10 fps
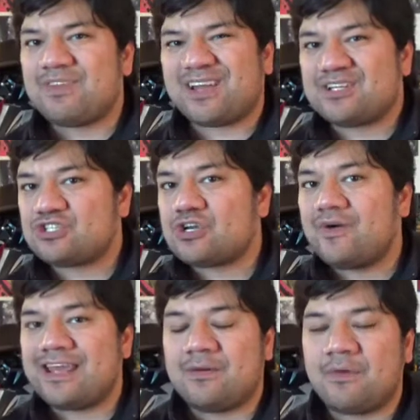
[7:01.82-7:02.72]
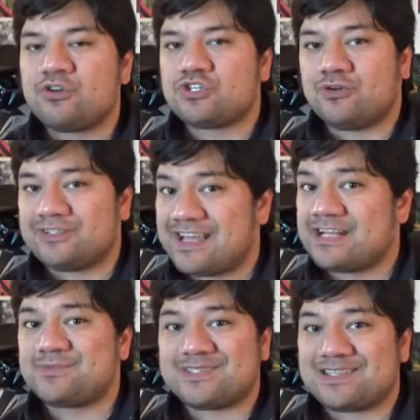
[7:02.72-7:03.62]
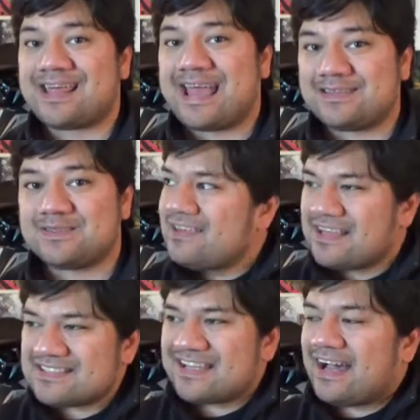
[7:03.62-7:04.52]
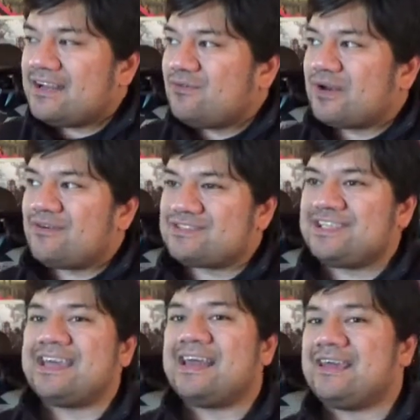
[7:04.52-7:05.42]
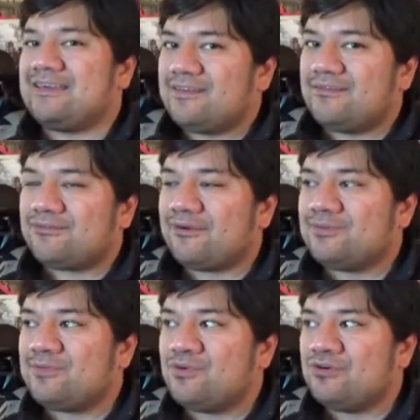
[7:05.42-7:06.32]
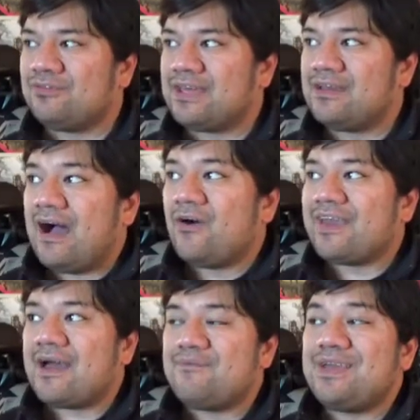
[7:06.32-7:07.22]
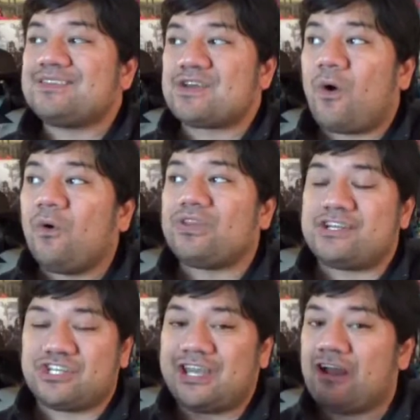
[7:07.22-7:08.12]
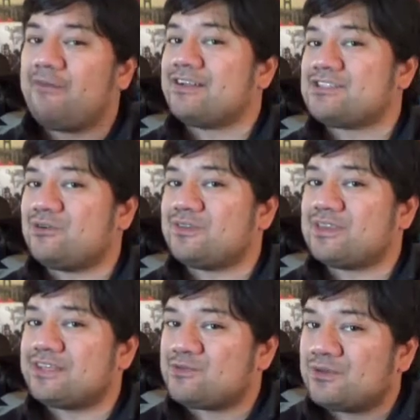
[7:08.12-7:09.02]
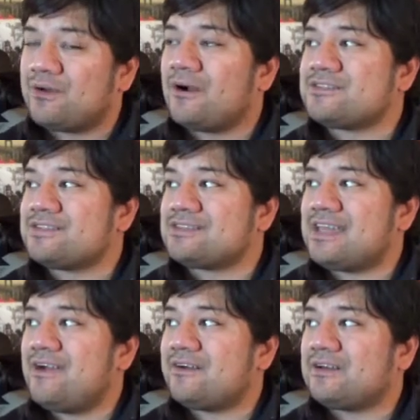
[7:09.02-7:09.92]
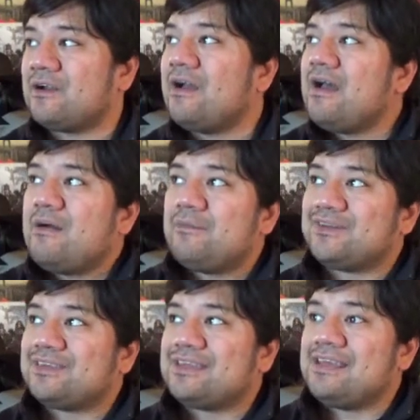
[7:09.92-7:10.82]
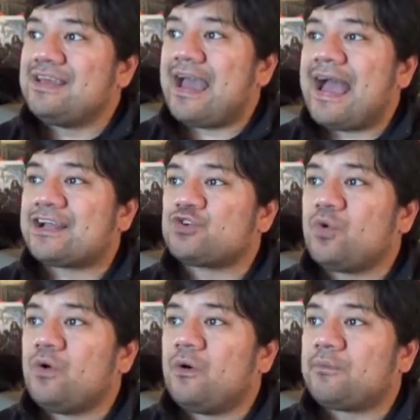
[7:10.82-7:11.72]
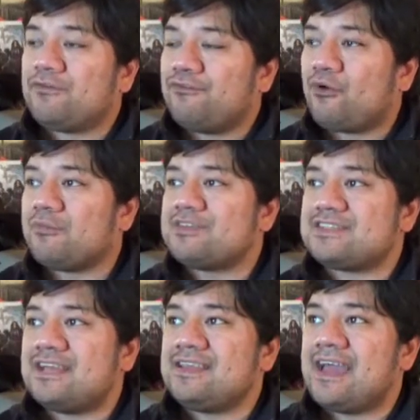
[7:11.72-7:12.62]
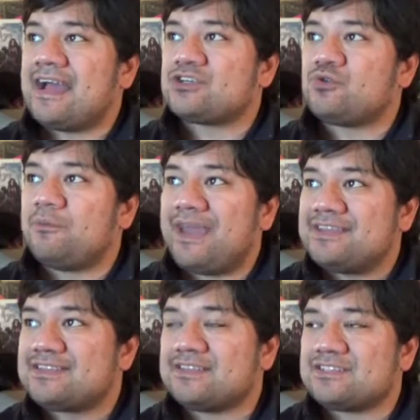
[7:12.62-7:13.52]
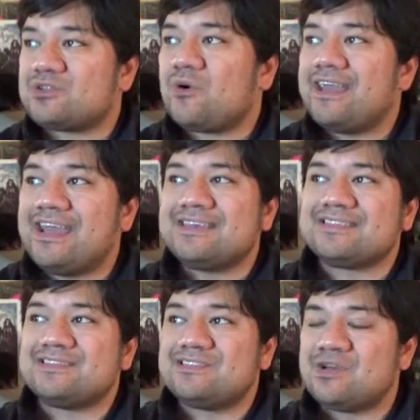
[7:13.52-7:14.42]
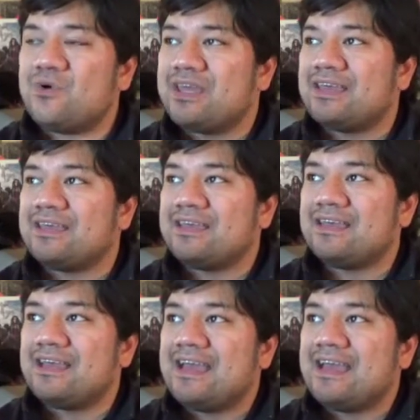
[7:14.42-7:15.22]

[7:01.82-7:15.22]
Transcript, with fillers: not going to show any emotional attachment to that. That's kind of what I was getting from the movie. Okay, I'm being told I should care about certain things with regards to this character, but the actual performance and the actual pacing of the story isn't doing